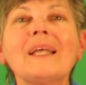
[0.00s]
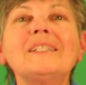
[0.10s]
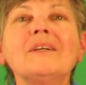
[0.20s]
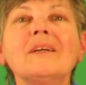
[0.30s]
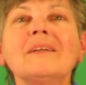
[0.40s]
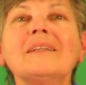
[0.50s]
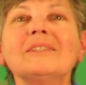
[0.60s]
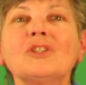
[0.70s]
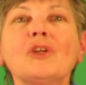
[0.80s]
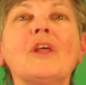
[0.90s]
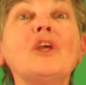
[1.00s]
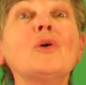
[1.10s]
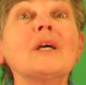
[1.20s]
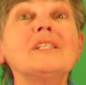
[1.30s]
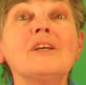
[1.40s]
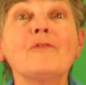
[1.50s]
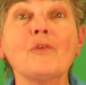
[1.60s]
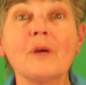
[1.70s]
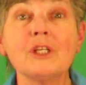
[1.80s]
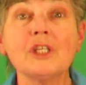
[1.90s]
to so that you can
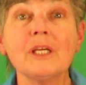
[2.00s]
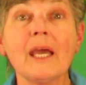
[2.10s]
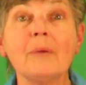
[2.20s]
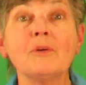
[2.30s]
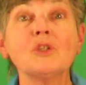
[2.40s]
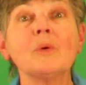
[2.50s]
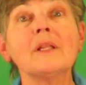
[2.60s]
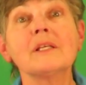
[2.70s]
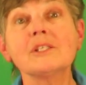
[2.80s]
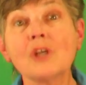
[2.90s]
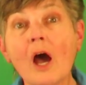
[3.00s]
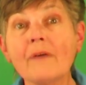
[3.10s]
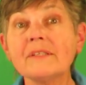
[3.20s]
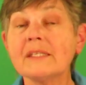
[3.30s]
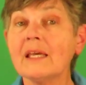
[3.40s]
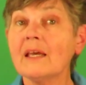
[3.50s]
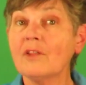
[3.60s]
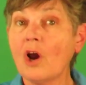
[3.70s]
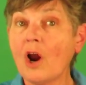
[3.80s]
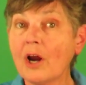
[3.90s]
differentiate between the soft C and
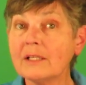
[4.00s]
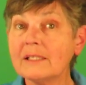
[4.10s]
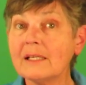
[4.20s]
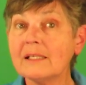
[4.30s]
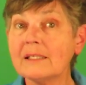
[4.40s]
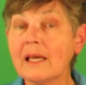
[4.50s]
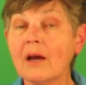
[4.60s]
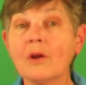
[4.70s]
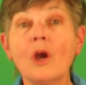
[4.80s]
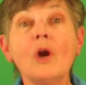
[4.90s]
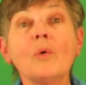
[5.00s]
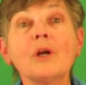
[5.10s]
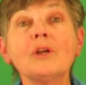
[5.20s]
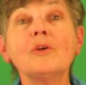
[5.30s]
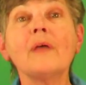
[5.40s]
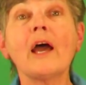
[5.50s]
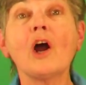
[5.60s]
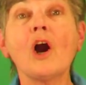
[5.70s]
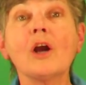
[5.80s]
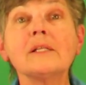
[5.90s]
the hard C sound, we're going to do that
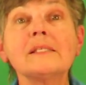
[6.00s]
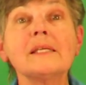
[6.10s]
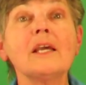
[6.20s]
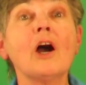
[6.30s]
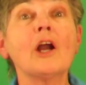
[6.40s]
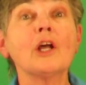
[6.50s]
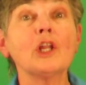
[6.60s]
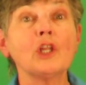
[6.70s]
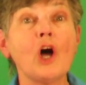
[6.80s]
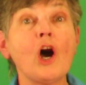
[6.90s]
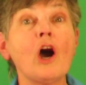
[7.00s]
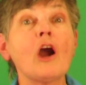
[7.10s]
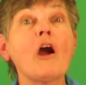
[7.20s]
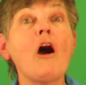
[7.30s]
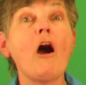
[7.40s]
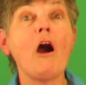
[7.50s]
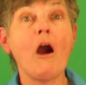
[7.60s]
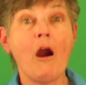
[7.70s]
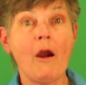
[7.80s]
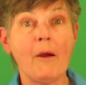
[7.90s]
hard C on a long
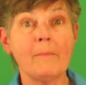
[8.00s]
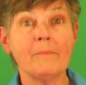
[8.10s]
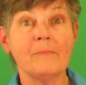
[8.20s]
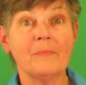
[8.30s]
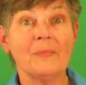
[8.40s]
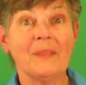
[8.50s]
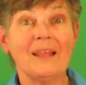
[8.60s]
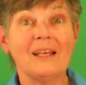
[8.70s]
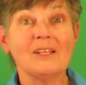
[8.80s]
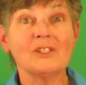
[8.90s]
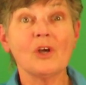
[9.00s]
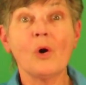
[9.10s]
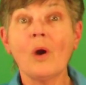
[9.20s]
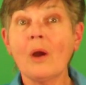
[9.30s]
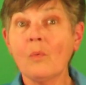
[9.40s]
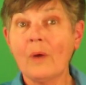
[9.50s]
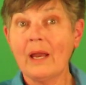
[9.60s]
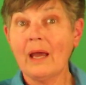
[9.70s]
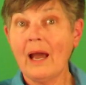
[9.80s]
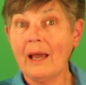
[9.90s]
arm. So
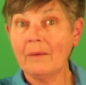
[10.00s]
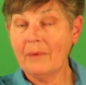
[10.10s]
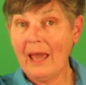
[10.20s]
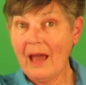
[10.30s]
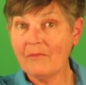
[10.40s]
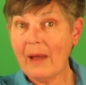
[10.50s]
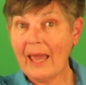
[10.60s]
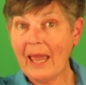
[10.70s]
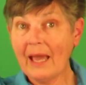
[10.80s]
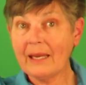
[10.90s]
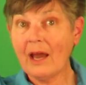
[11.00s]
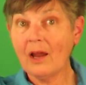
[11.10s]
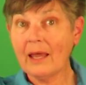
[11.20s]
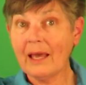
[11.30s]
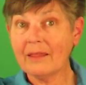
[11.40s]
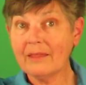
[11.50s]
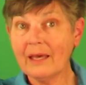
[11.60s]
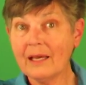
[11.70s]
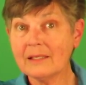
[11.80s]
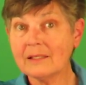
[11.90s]
when I have my hand out like
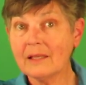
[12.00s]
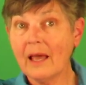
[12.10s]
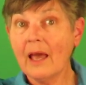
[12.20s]
this,